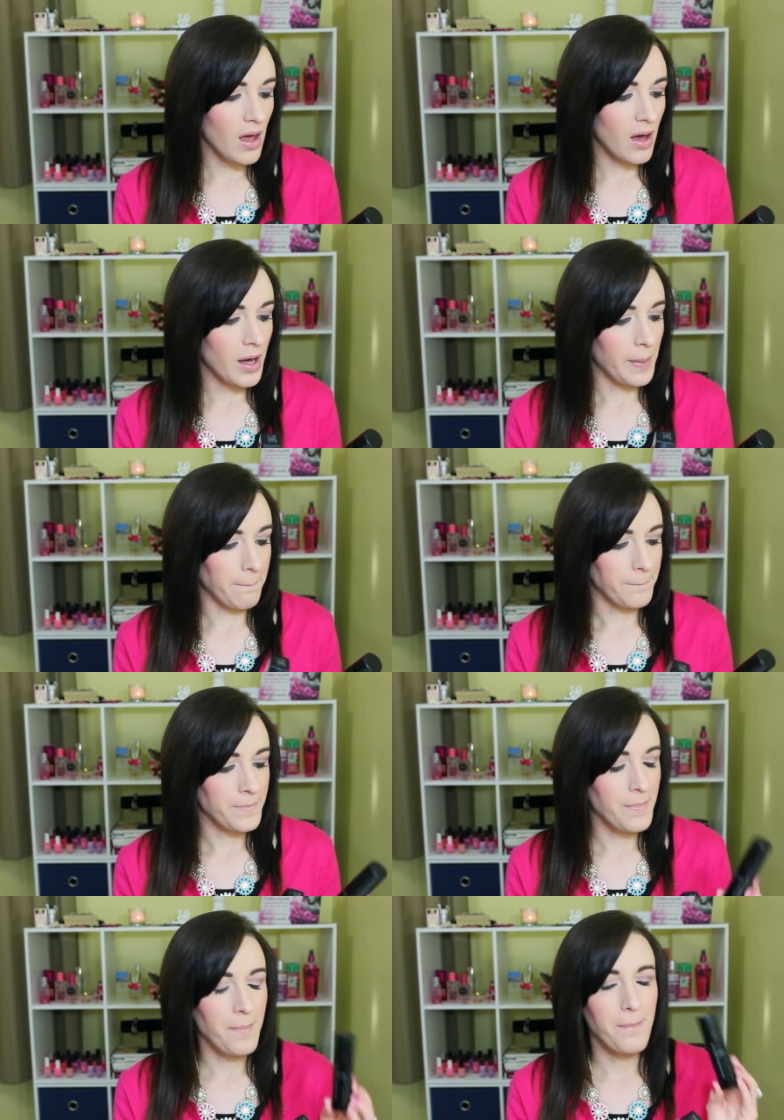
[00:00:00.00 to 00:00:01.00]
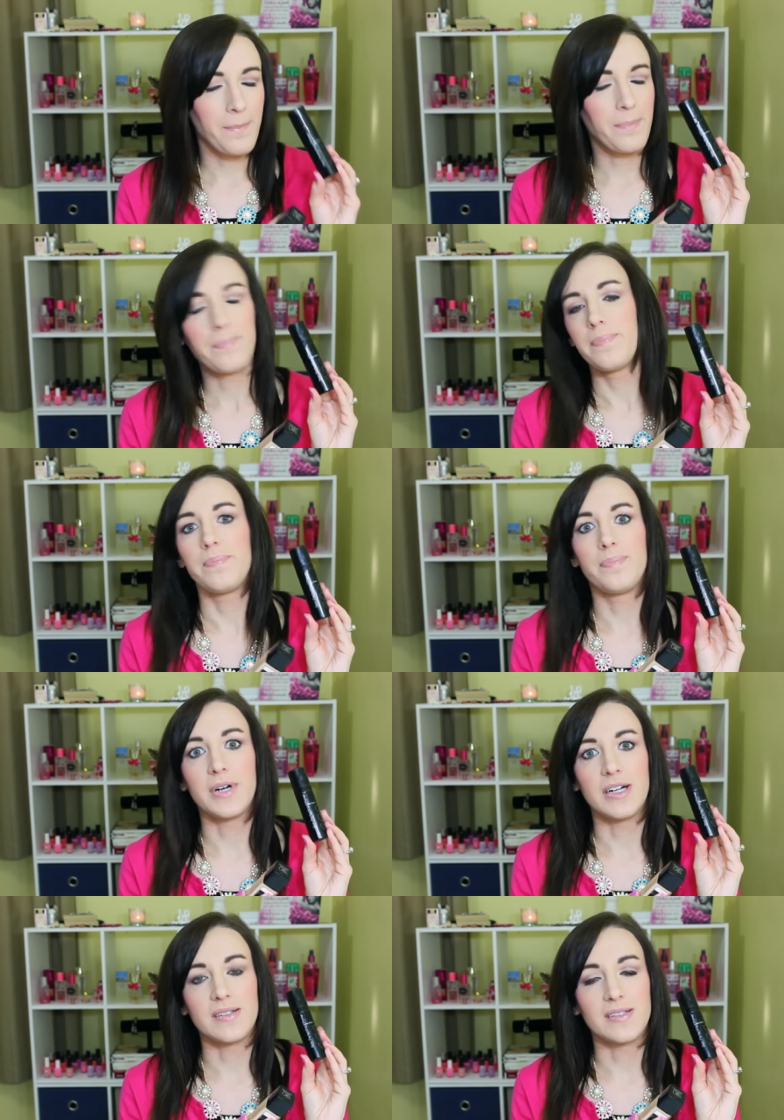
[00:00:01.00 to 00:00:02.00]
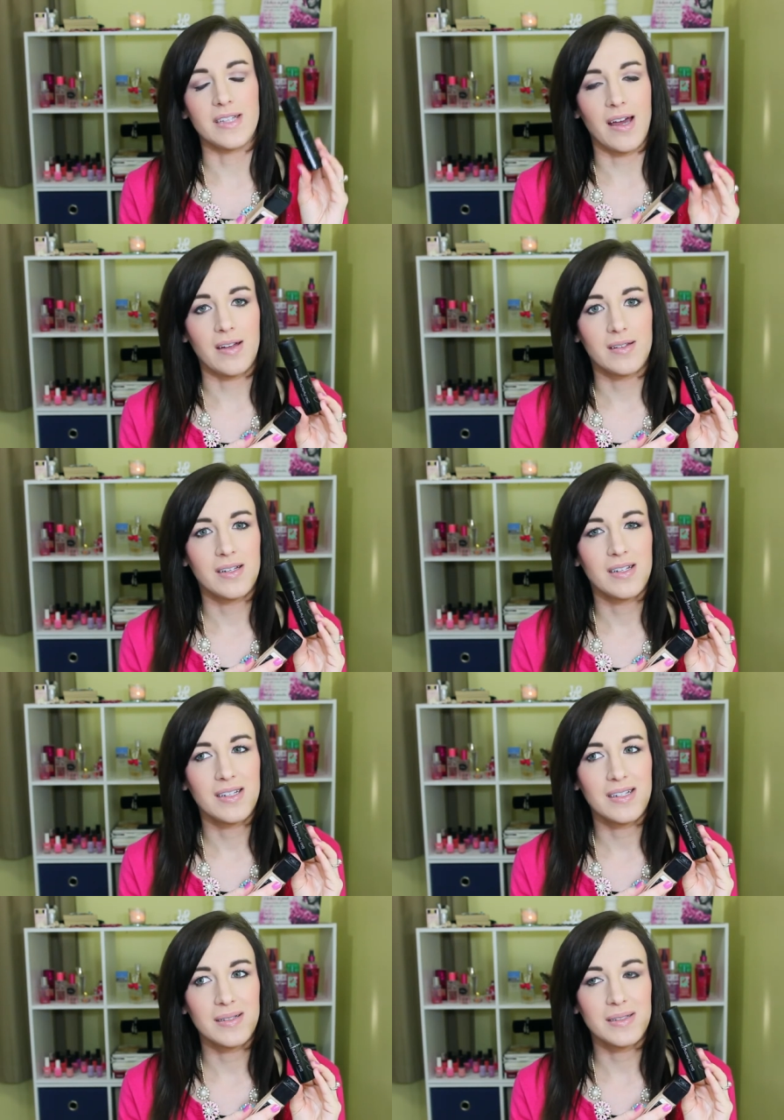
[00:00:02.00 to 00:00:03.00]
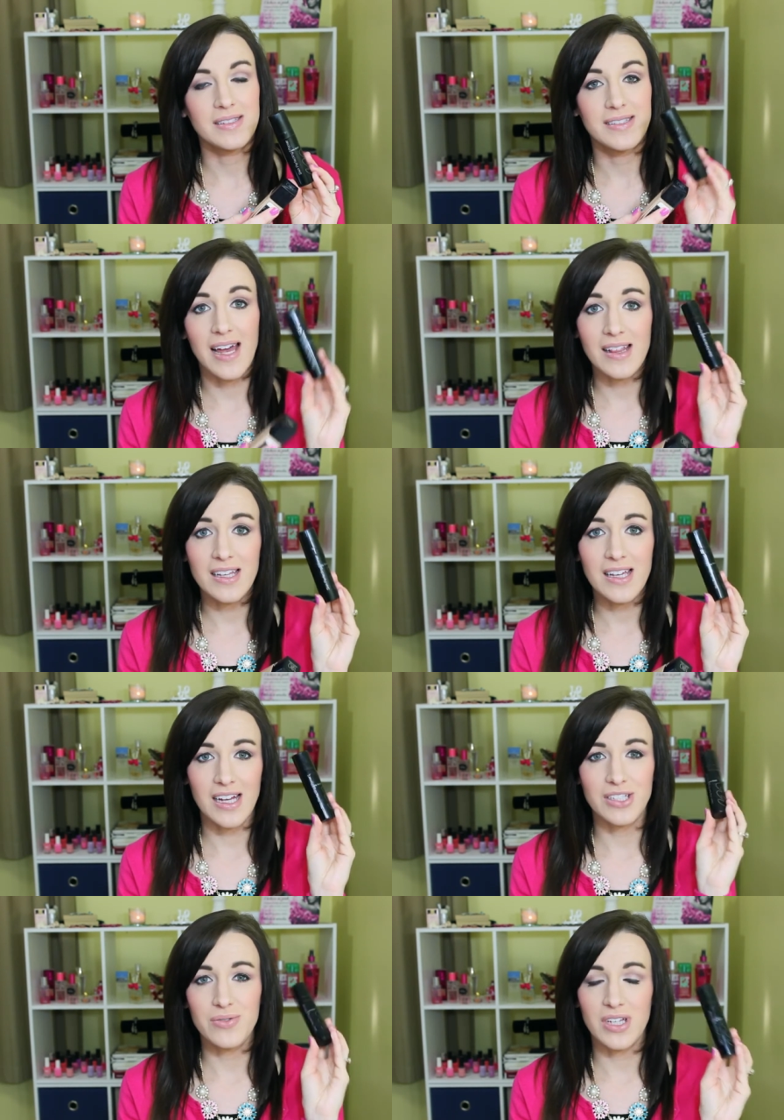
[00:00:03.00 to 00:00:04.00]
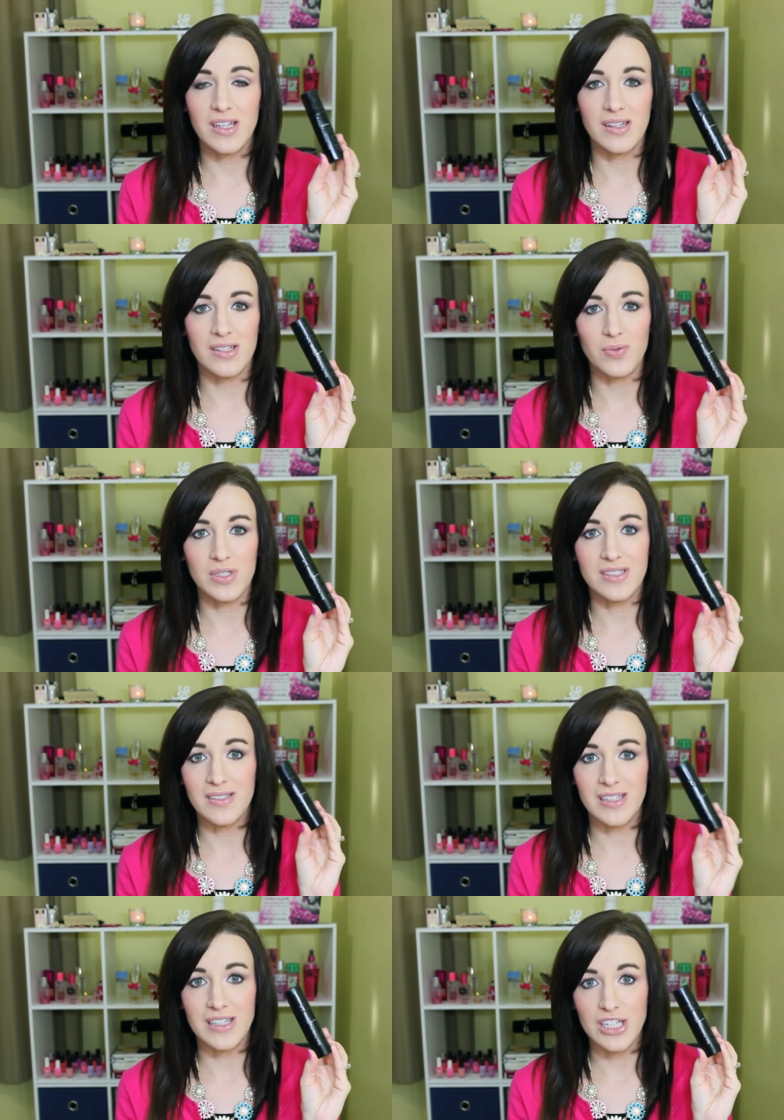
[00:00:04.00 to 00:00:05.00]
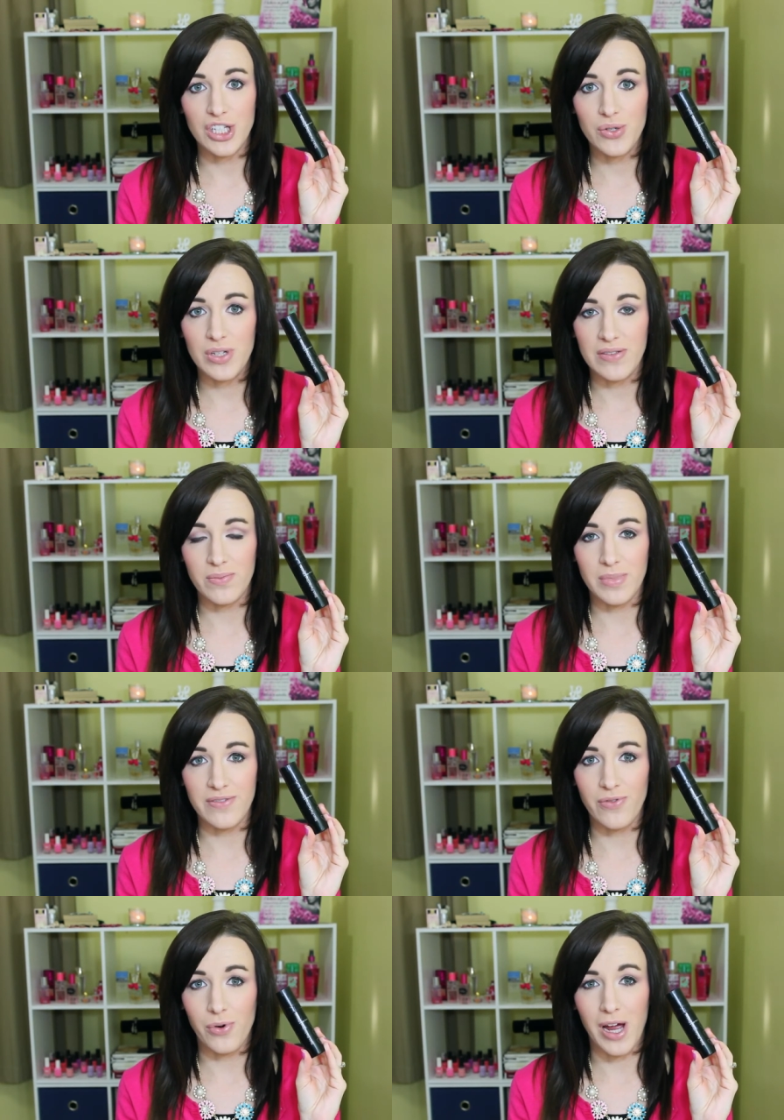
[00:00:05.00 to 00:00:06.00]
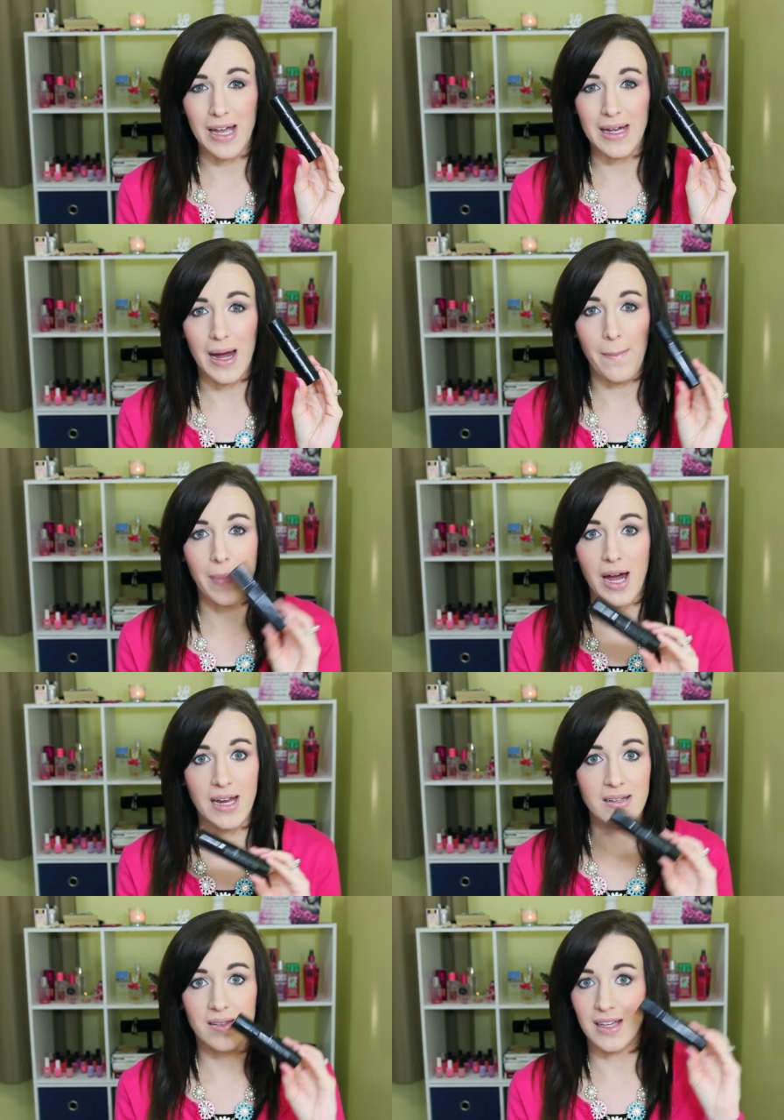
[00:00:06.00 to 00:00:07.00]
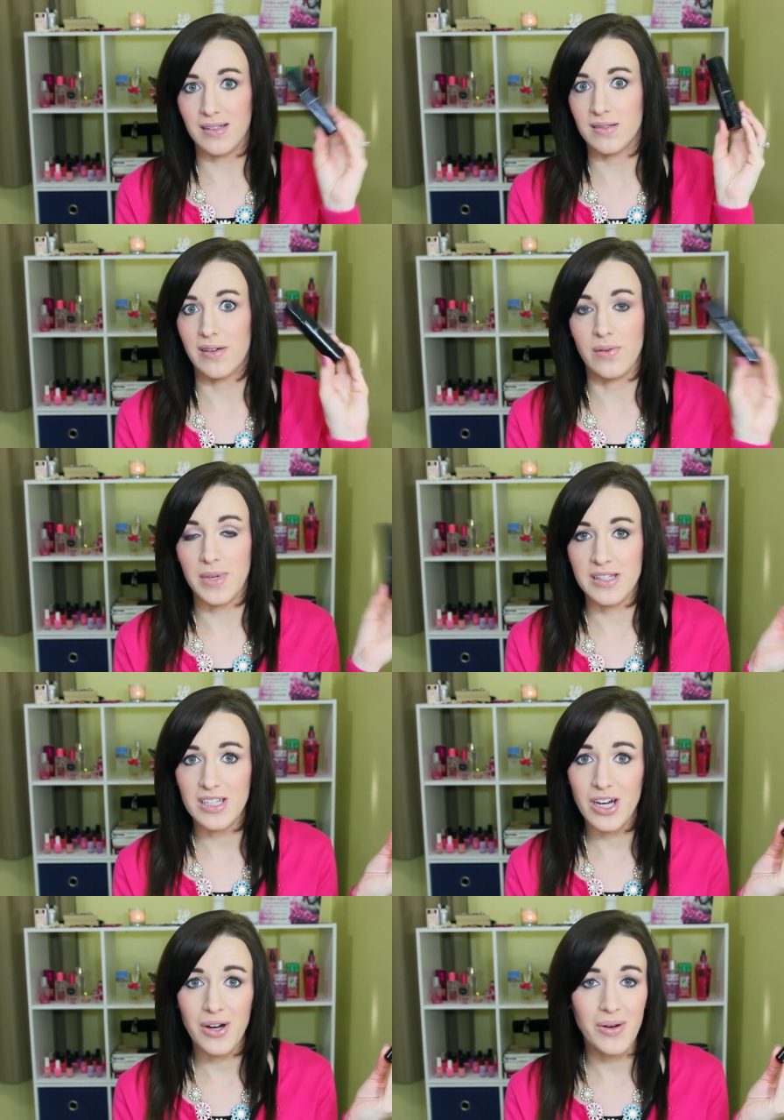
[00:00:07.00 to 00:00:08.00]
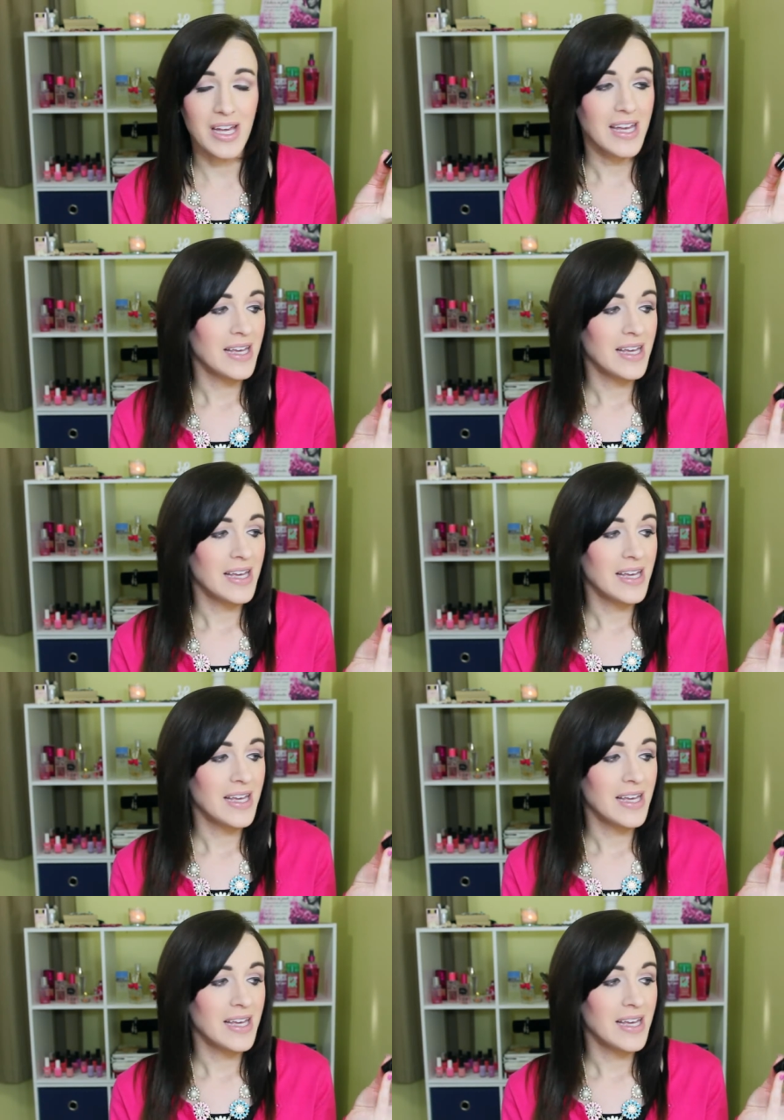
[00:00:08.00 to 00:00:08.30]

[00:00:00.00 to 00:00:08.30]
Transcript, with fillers: Um, but yeah. Sadly, I do think this was discontinued even before I got mine like several months ago,